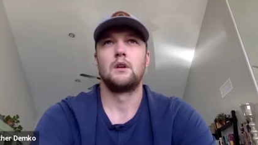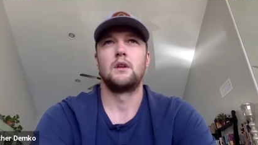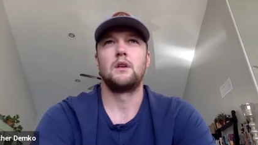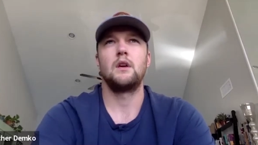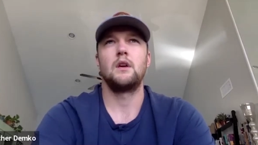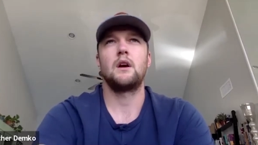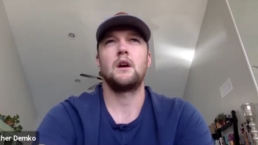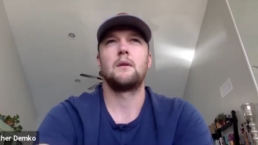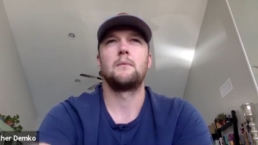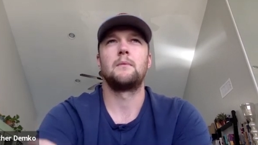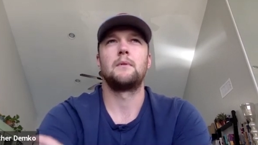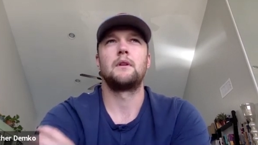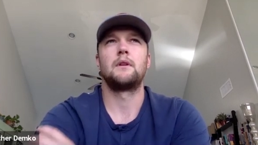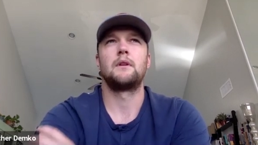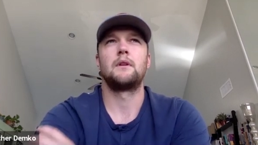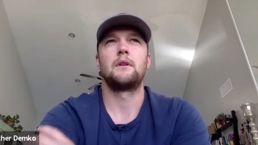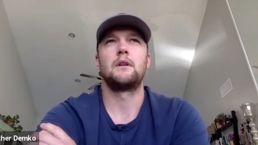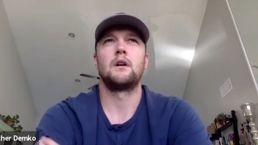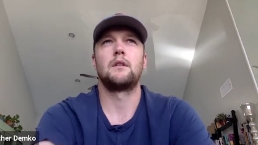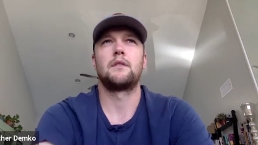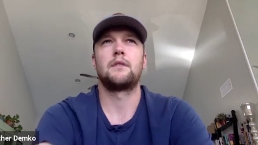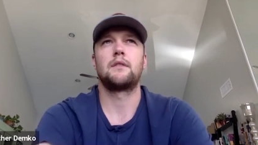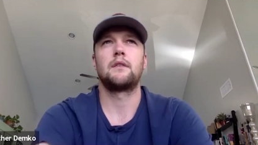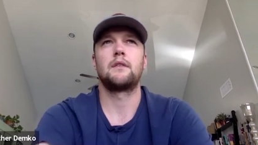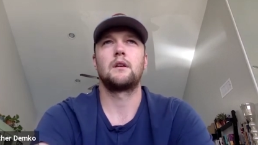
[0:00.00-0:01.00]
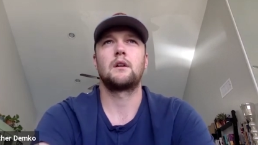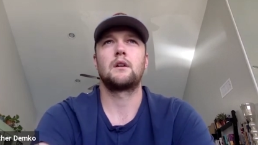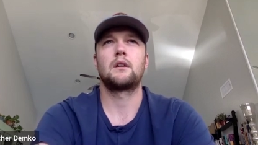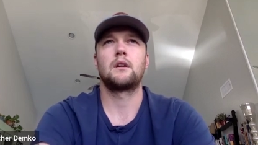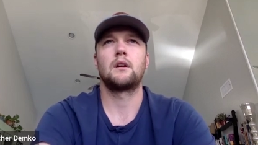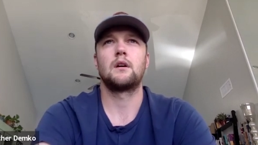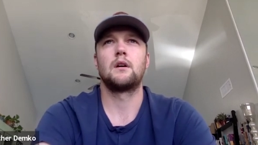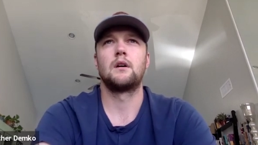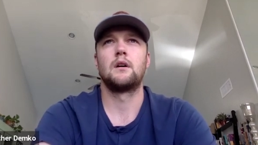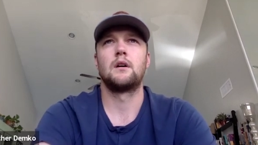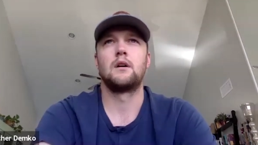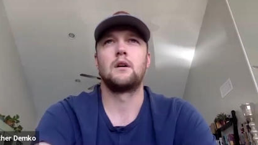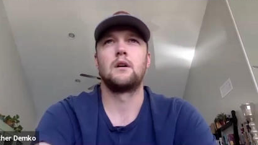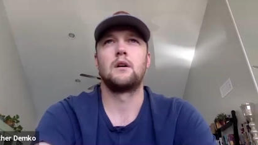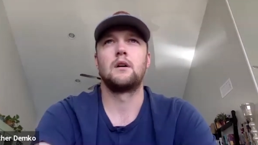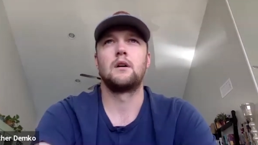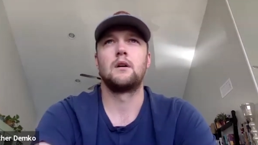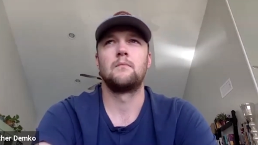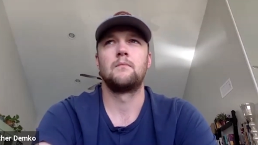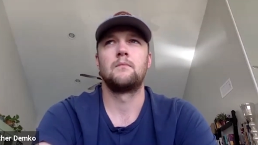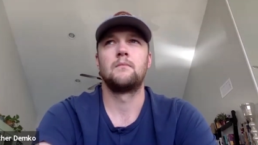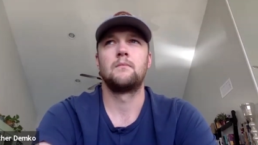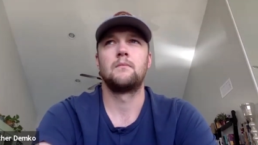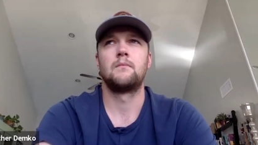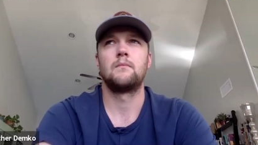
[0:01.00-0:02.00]
Yeah, I mean, I think
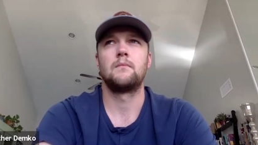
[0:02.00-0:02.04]
um,